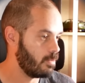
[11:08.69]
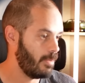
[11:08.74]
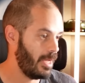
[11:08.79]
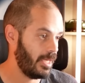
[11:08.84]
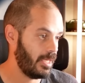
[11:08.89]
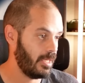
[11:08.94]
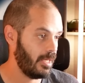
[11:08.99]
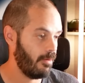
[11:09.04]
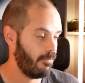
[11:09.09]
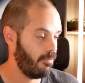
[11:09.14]

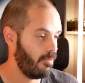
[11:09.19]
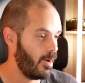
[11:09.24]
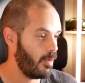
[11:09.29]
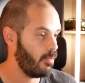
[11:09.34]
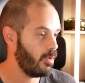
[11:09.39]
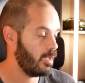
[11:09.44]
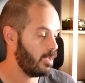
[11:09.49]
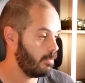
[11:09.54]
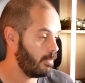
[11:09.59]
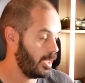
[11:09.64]

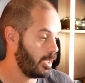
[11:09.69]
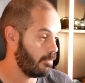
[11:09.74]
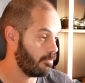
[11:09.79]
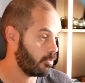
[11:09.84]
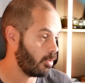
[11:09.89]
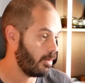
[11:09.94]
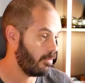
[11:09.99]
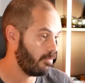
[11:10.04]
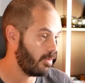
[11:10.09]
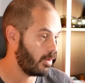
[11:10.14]
making
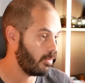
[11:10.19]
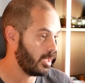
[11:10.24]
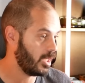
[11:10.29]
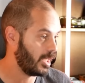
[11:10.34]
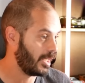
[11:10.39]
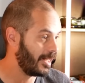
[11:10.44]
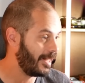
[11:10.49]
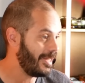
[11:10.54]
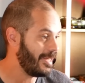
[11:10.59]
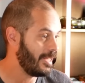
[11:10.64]
for a very
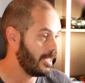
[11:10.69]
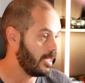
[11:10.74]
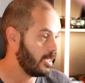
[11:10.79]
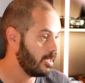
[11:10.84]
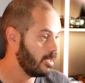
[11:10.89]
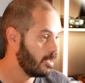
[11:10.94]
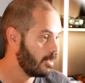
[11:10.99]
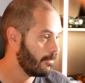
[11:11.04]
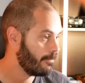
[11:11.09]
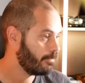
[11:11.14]
clean